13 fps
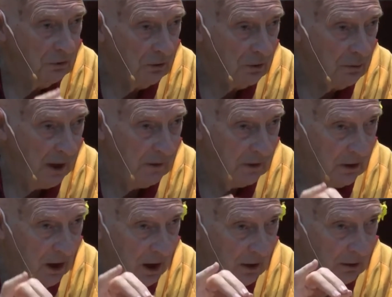to repay the
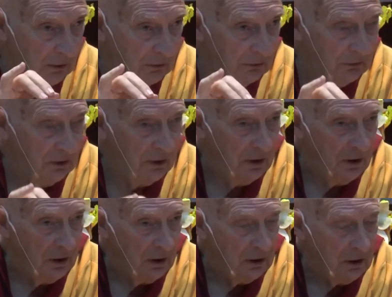kindness,
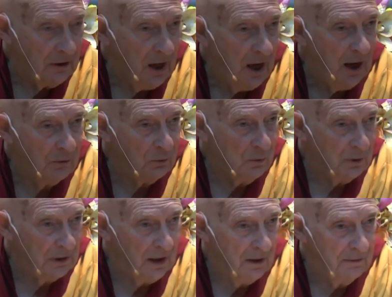and then the
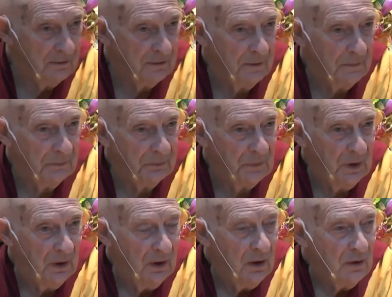heartwarming love.
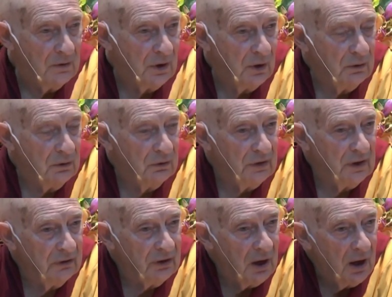So you see,
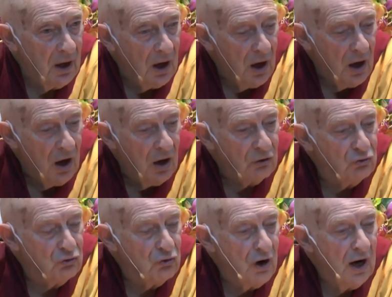it's a
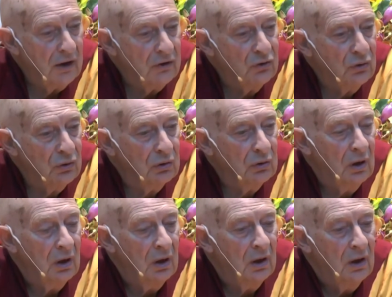gradual
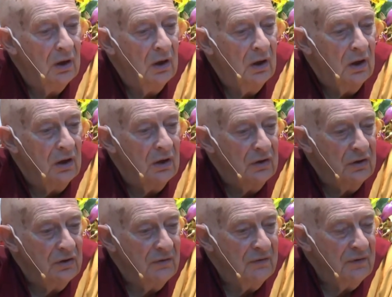
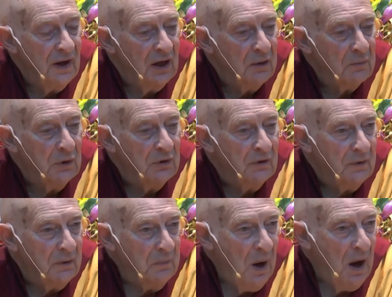development of
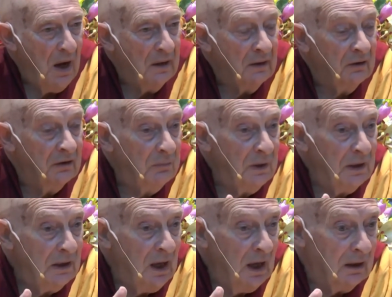the mind. It's a
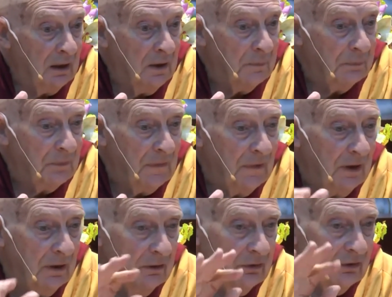bit like
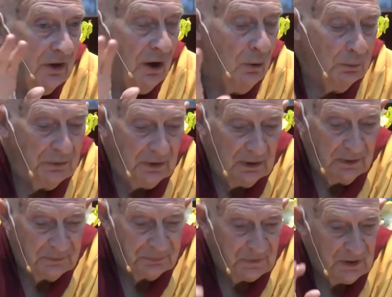sculpting
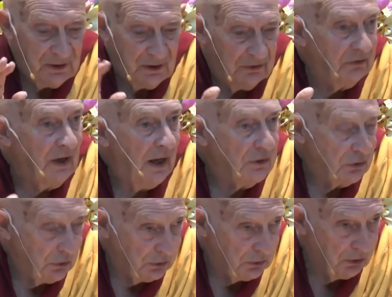a
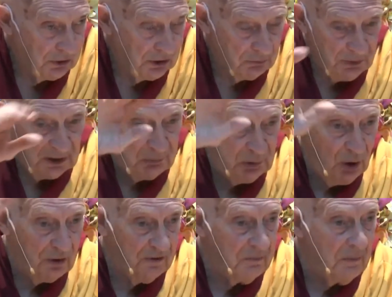statue. You get a big
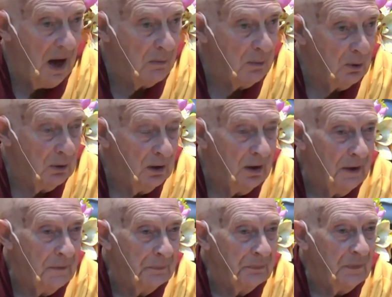block of marble,
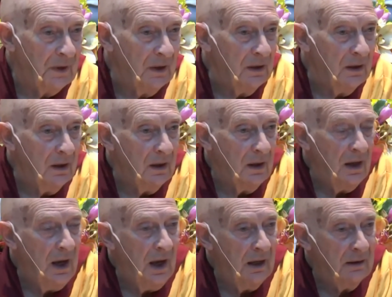
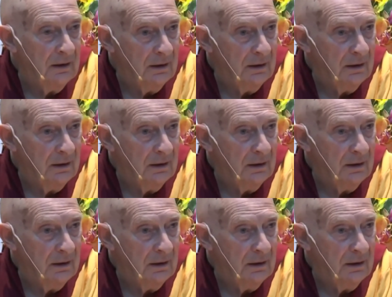and